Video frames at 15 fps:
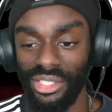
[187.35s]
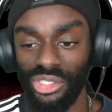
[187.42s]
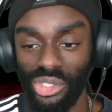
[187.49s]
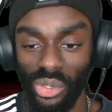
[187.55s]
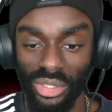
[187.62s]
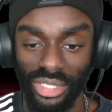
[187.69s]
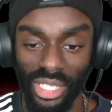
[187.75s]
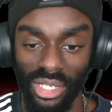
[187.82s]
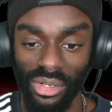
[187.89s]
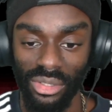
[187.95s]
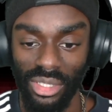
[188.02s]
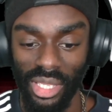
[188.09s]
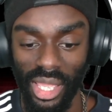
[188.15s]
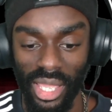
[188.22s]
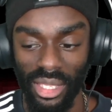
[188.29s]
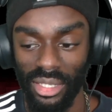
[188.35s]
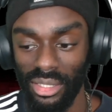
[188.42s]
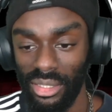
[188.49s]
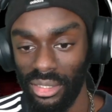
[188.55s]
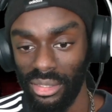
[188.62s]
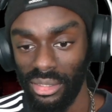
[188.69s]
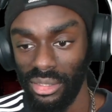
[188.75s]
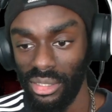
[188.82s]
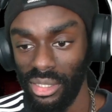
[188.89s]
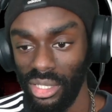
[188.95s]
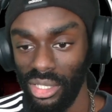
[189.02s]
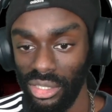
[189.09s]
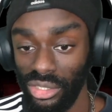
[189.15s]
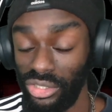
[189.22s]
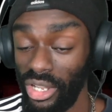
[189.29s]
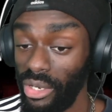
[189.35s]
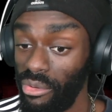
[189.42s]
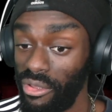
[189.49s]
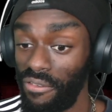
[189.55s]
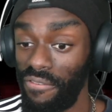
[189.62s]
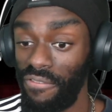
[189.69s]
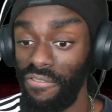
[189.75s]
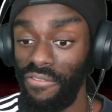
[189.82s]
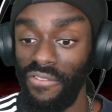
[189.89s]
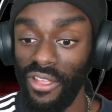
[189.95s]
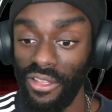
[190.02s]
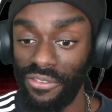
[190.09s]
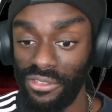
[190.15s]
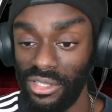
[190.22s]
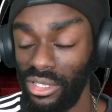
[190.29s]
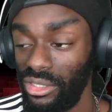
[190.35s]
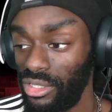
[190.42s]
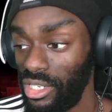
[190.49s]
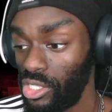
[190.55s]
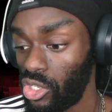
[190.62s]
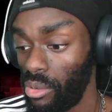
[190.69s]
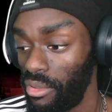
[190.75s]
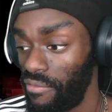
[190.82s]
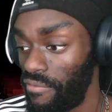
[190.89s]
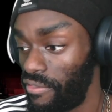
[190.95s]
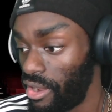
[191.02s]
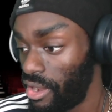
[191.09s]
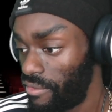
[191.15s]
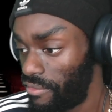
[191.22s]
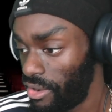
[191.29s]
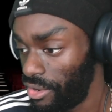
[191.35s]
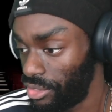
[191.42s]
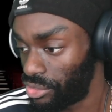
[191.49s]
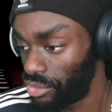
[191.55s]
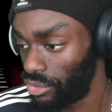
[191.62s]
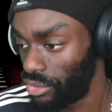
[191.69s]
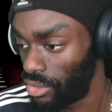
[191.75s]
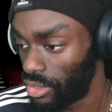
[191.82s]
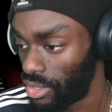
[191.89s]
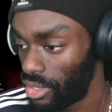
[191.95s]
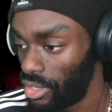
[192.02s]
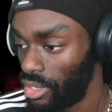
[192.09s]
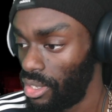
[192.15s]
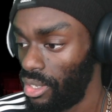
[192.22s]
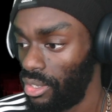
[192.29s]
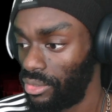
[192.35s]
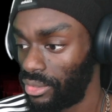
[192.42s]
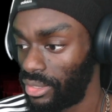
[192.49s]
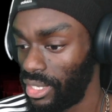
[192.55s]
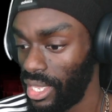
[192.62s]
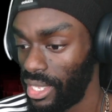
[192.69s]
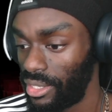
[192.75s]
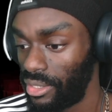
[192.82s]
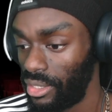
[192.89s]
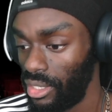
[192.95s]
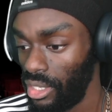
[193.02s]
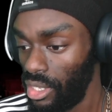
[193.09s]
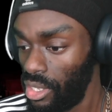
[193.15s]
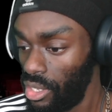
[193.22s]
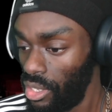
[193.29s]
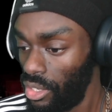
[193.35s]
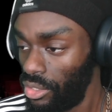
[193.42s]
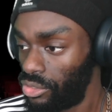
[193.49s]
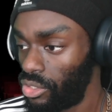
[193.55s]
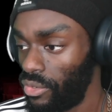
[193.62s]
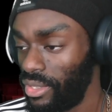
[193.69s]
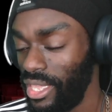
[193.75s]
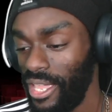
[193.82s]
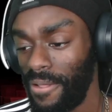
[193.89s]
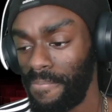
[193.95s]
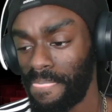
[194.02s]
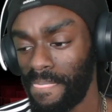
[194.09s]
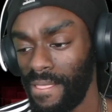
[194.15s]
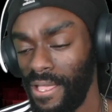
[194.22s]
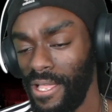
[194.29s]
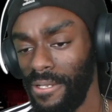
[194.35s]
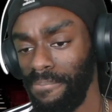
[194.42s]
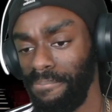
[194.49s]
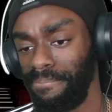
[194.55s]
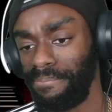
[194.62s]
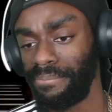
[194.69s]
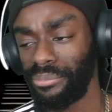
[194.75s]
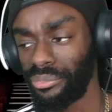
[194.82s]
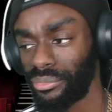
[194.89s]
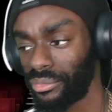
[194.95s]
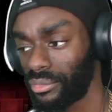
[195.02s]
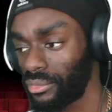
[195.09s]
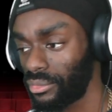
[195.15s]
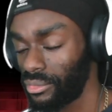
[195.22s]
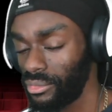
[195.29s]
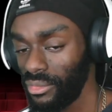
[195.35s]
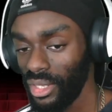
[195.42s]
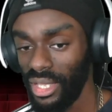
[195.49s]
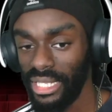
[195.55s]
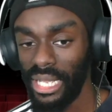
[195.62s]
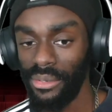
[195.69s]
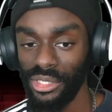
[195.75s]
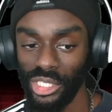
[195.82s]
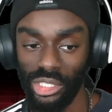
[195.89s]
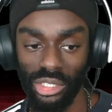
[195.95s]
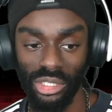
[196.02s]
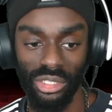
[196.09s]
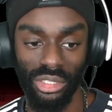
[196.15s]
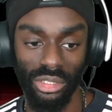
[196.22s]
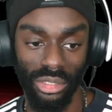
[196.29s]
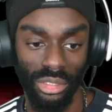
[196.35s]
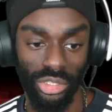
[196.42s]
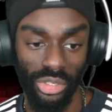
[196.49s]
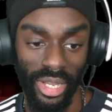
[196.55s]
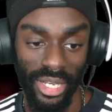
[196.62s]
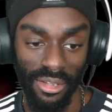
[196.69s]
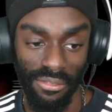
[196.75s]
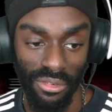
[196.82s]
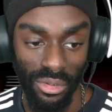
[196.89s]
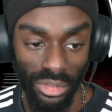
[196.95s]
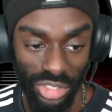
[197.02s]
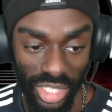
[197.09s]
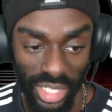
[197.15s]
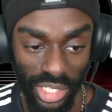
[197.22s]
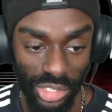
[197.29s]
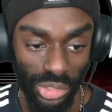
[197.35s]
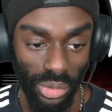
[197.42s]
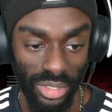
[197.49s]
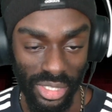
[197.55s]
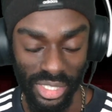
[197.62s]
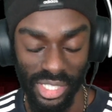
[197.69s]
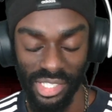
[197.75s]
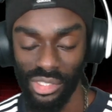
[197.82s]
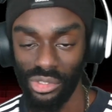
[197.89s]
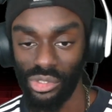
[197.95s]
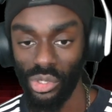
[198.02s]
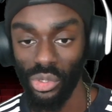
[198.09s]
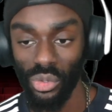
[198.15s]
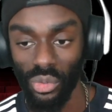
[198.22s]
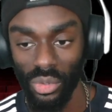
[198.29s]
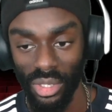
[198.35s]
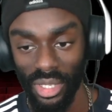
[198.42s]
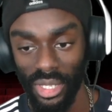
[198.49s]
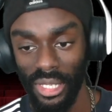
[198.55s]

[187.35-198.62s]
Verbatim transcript: and Georgia. Okay. January 5th. So that's coming very, very soon. Okay. So yeah, um, that was a trailer for Ginny and Georgia season two.